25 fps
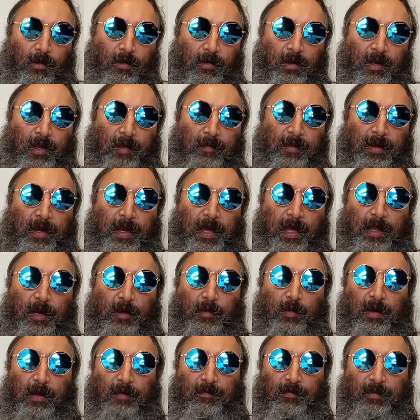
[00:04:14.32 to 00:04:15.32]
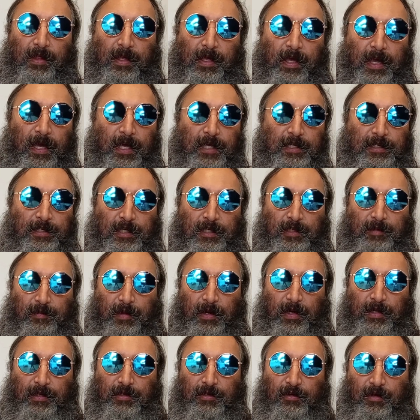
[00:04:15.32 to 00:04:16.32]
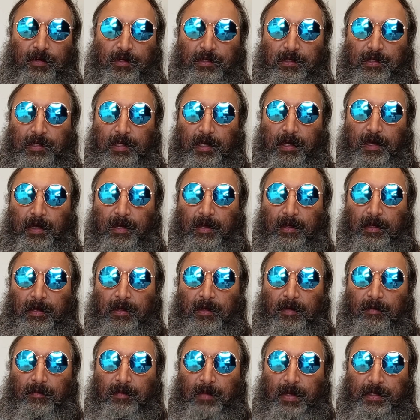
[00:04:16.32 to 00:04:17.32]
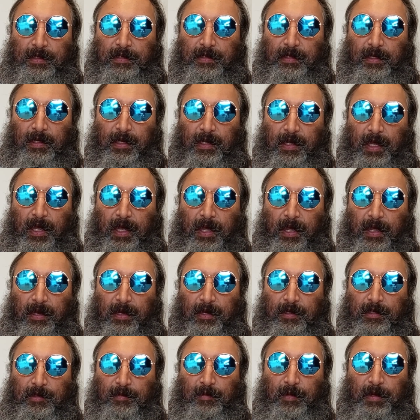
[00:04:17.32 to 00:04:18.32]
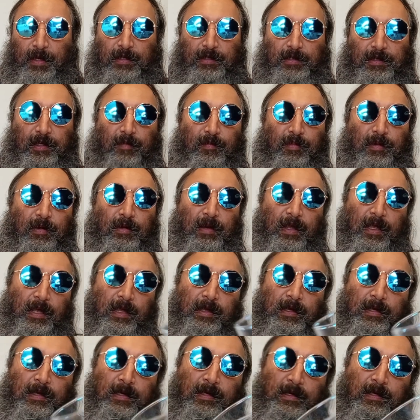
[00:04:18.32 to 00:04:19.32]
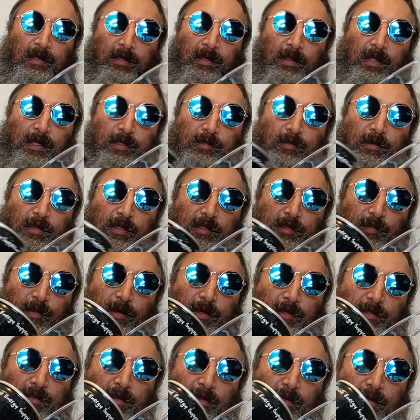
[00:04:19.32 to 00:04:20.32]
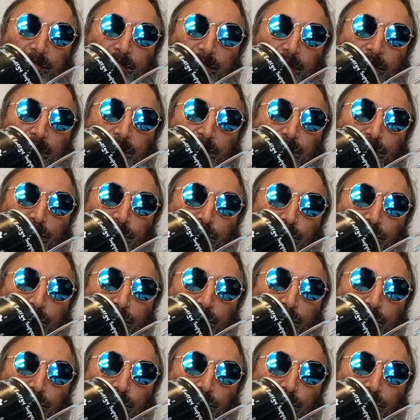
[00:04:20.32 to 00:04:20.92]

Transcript: or lemonade or whatever the case is, but it's not uh, mixed in the can, it's mixed separately. And that's what it smells like. So let's